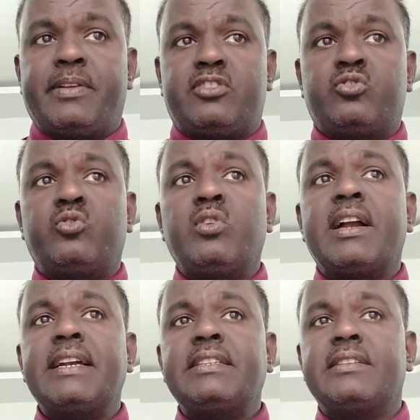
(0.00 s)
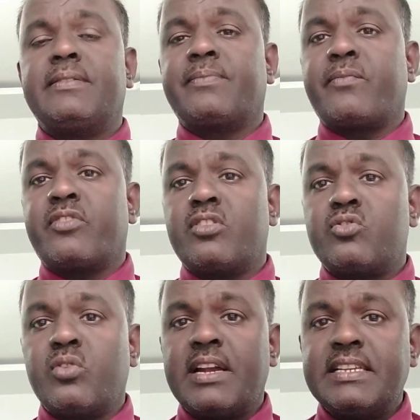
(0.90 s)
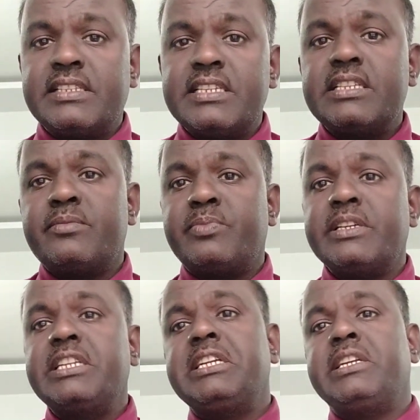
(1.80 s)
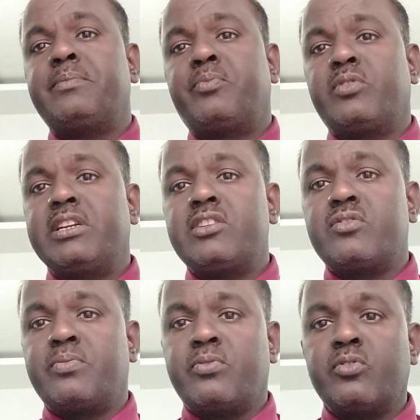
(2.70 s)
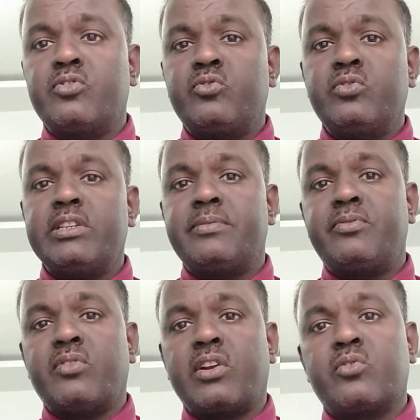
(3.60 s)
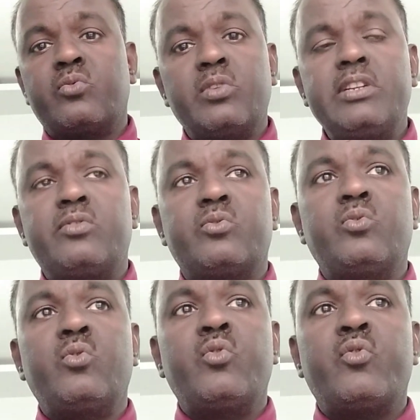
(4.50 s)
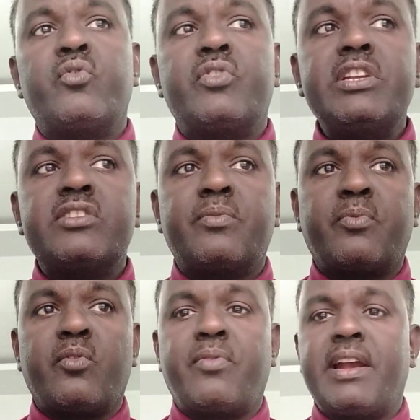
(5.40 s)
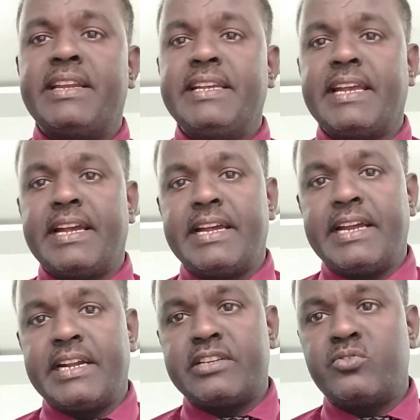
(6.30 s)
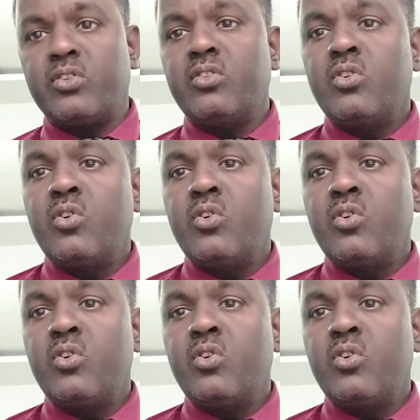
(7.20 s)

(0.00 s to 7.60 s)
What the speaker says: So guys, this is very important for you if you are going to risk profiling at your